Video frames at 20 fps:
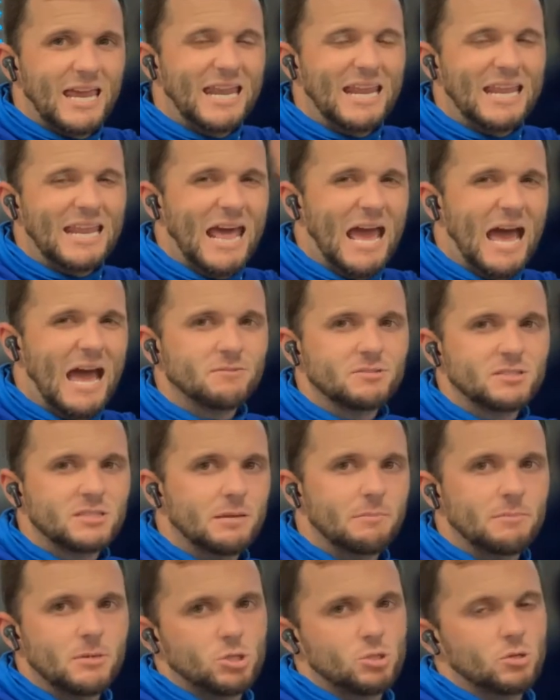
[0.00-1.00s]
and have
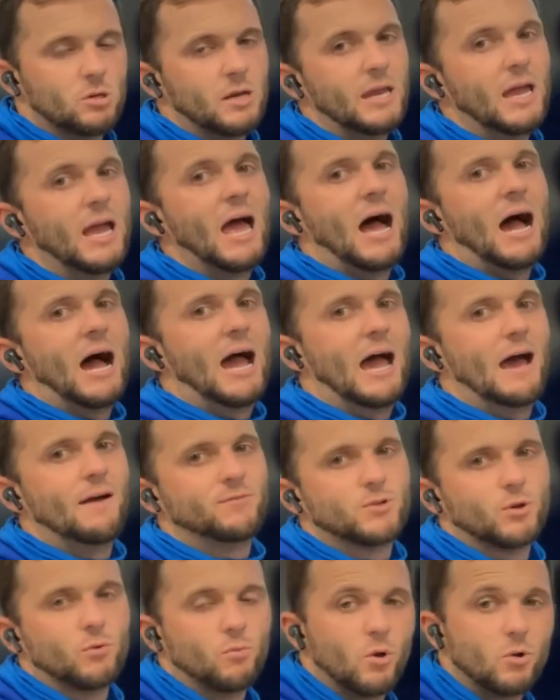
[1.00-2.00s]
symmetry, I have
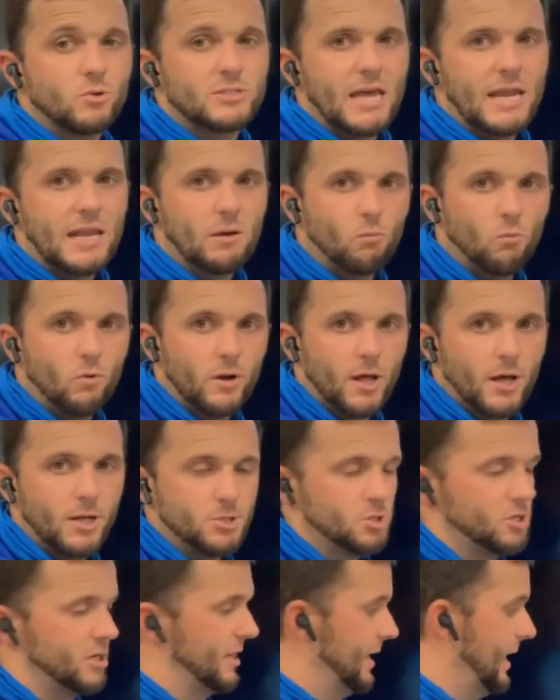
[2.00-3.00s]
to rotate it
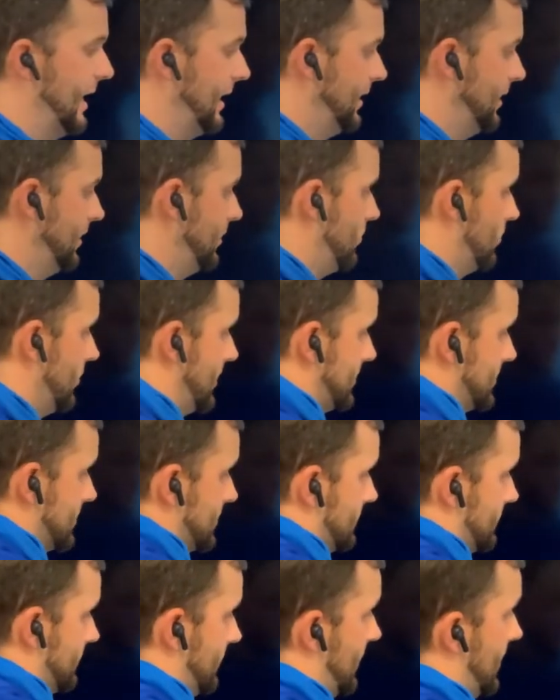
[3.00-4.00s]
180 degrees,
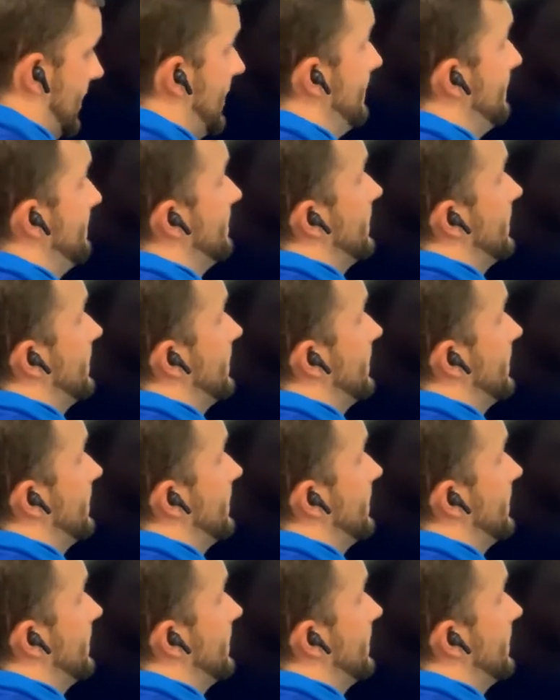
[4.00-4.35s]
okay?